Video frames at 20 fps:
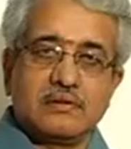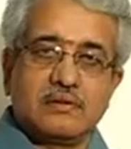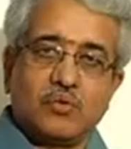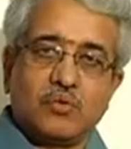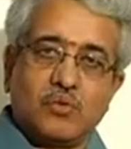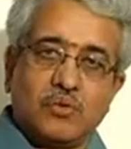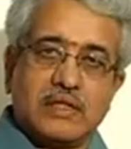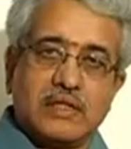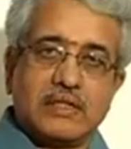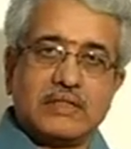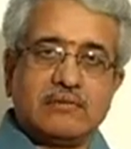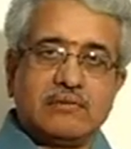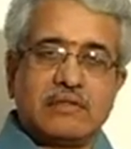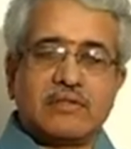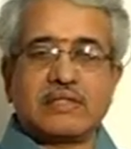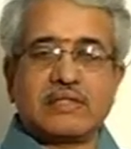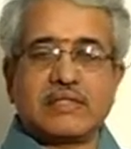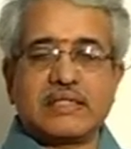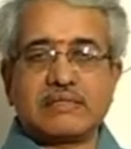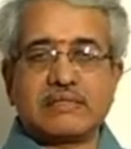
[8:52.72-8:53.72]
2 kg,
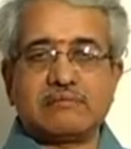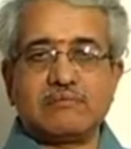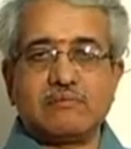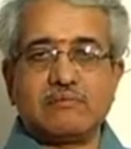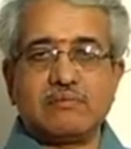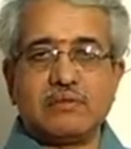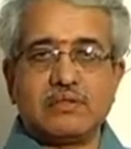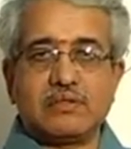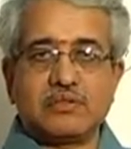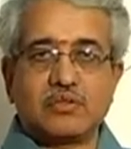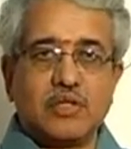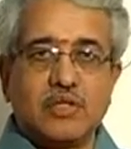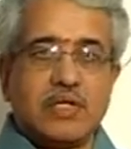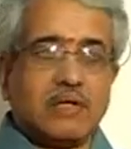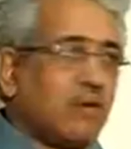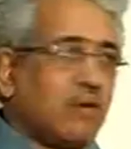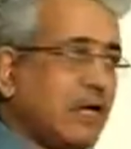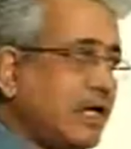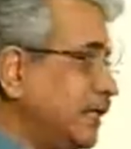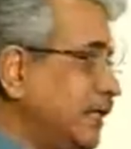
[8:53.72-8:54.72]
whatever the case may be. So a
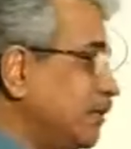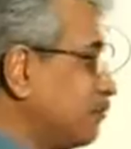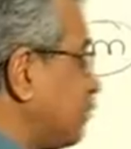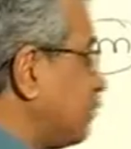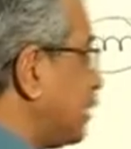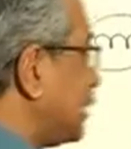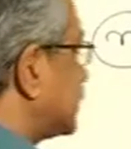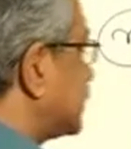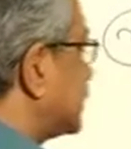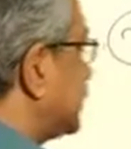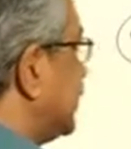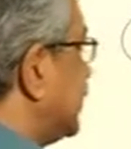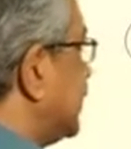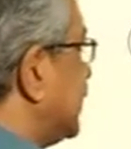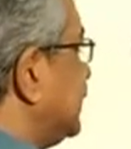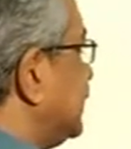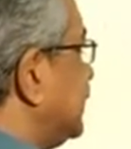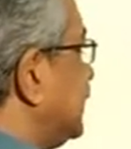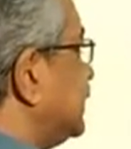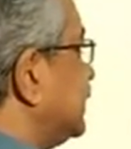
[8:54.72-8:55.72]
body of mass 3
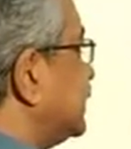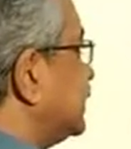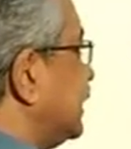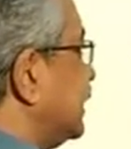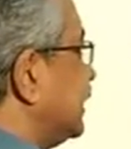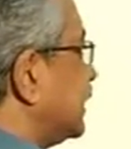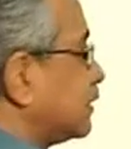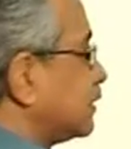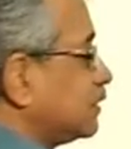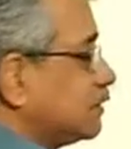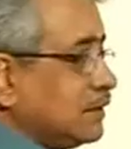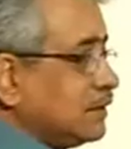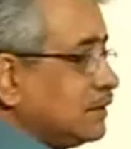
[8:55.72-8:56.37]
kg is here.